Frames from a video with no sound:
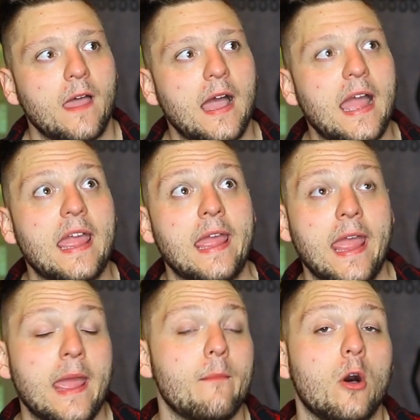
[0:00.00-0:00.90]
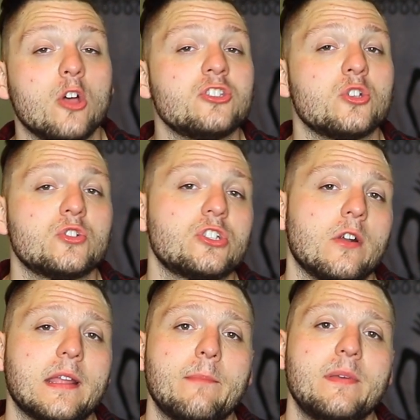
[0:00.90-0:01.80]
I am also
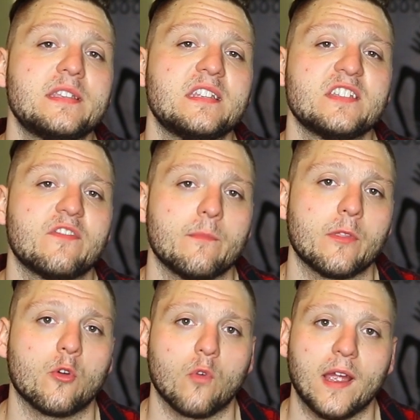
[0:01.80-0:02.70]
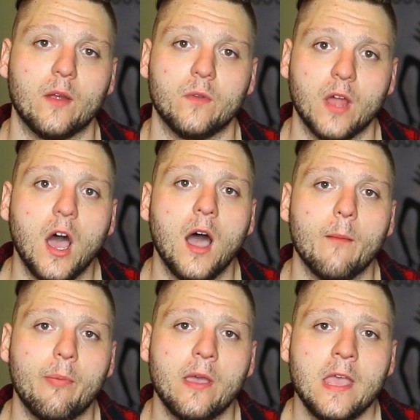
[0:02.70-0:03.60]
starting a business from the ground up.